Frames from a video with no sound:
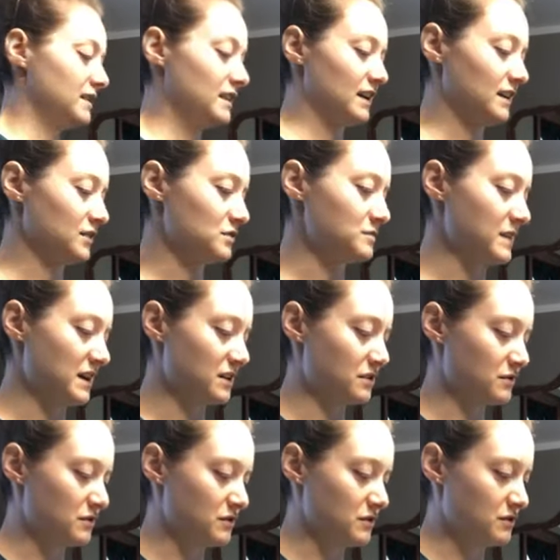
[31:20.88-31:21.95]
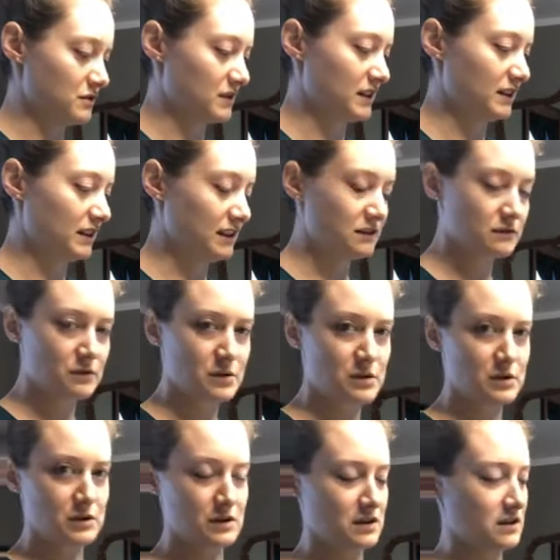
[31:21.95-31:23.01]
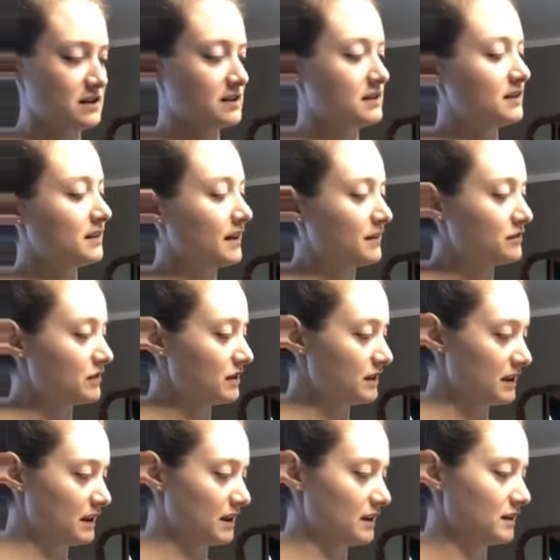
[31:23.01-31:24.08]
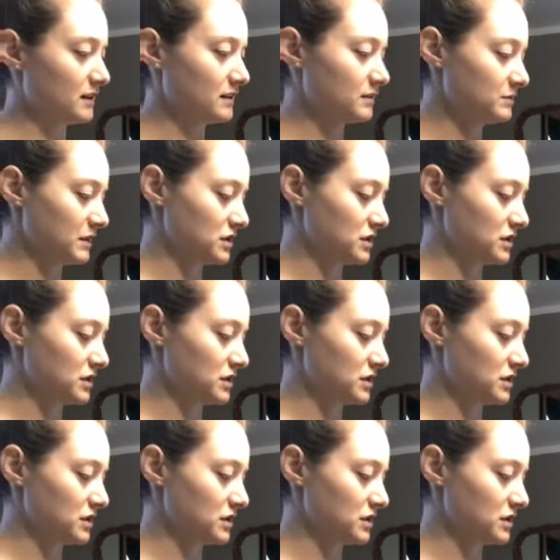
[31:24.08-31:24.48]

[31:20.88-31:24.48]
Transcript: then I go back through and lint roll everything,